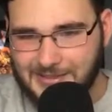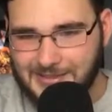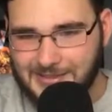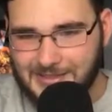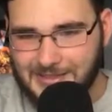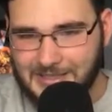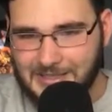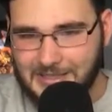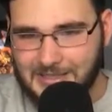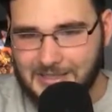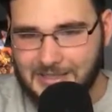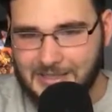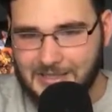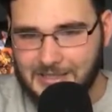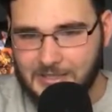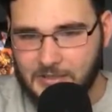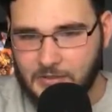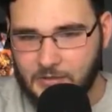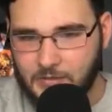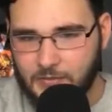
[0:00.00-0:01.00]
I don't
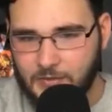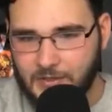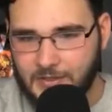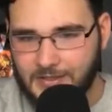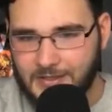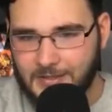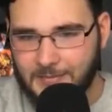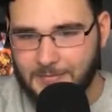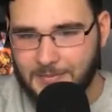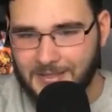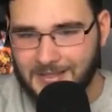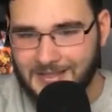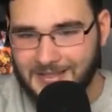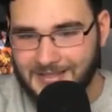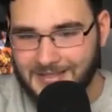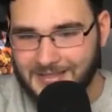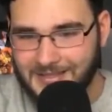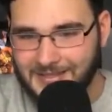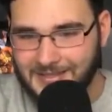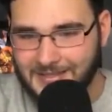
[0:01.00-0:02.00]
know if I can keep playing
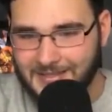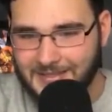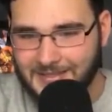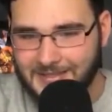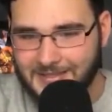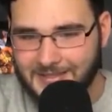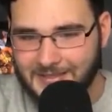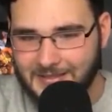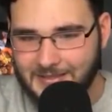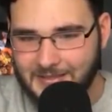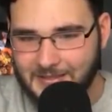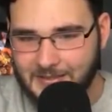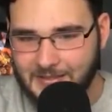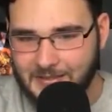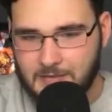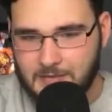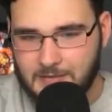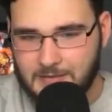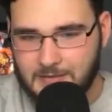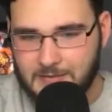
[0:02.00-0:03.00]
this.
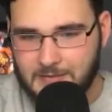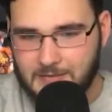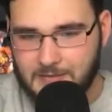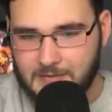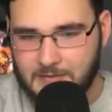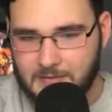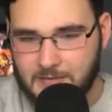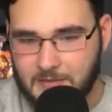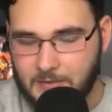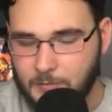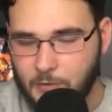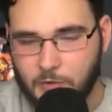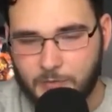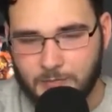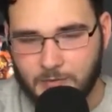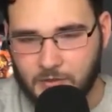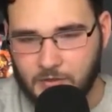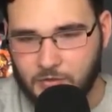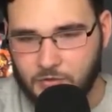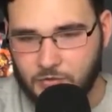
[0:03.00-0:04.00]
See, the movement
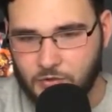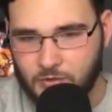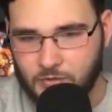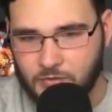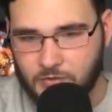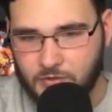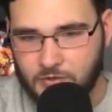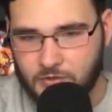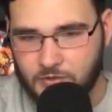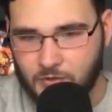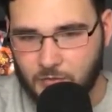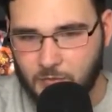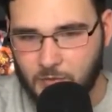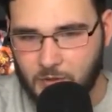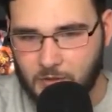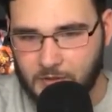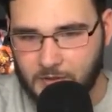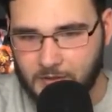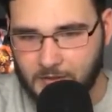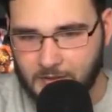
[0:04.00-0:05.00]
controls just stopped
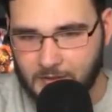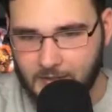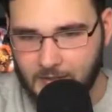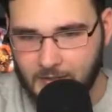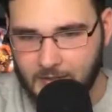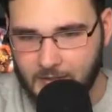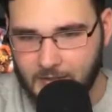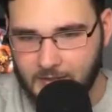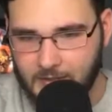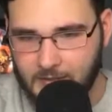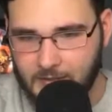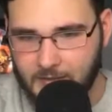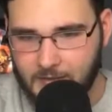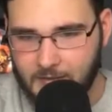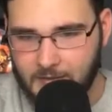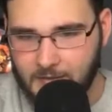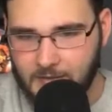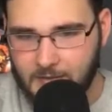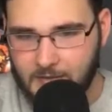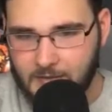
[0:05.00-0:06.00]
working again.
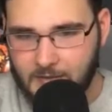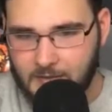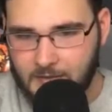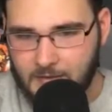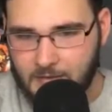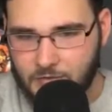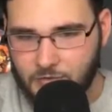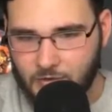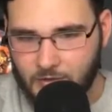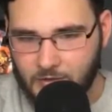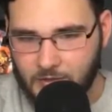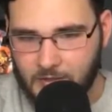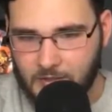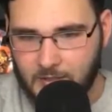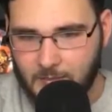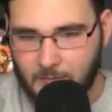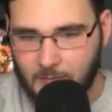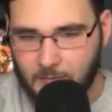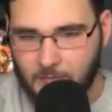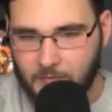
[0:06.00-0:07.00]
Trying to climb
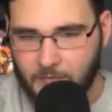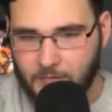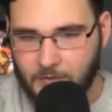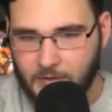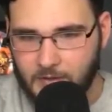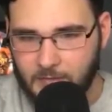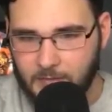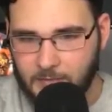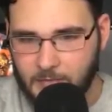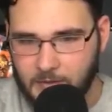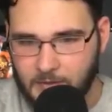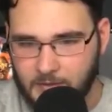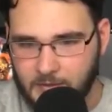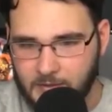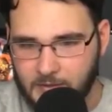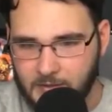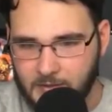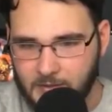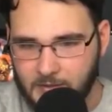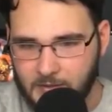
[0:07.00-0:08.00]
up the fucking
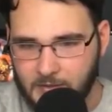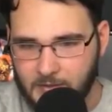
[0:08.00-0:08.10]
building.